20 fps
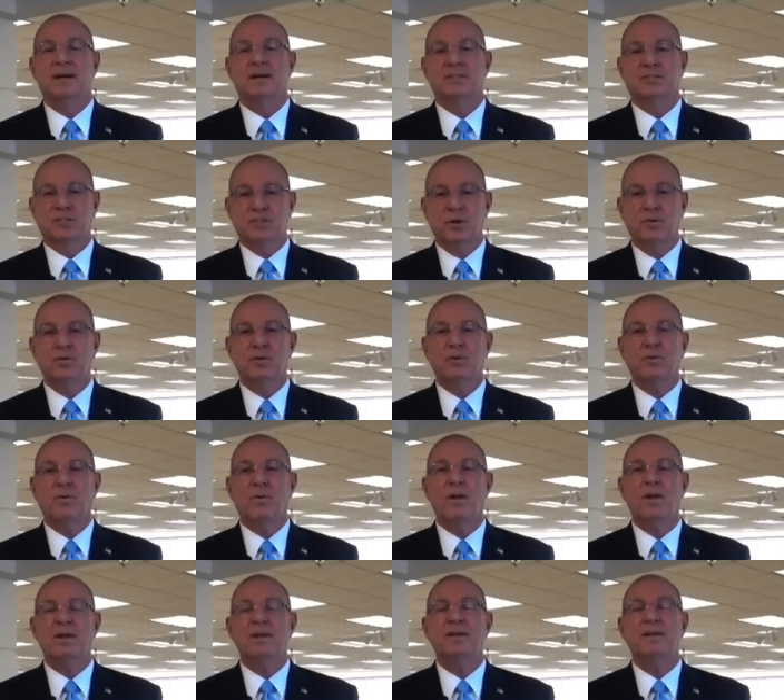a total
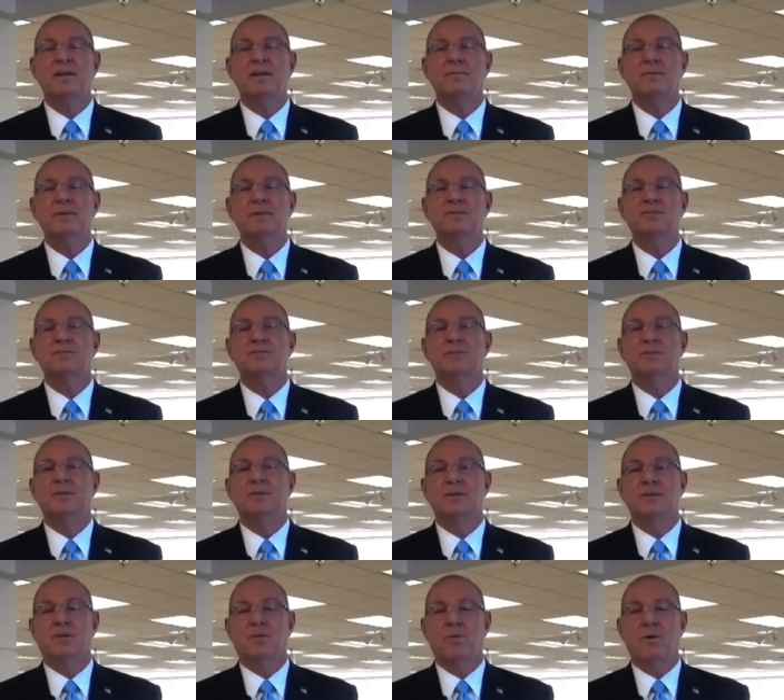quality image,
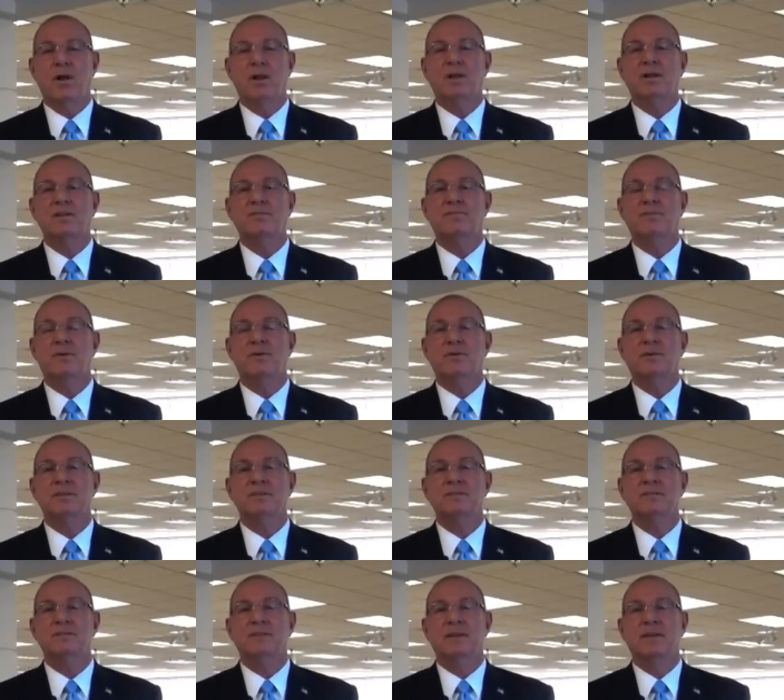quality
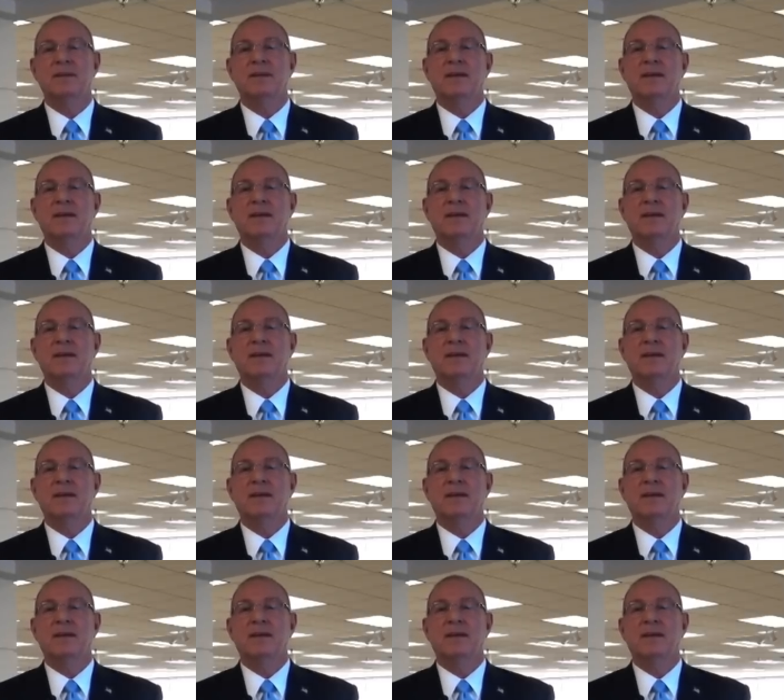focus,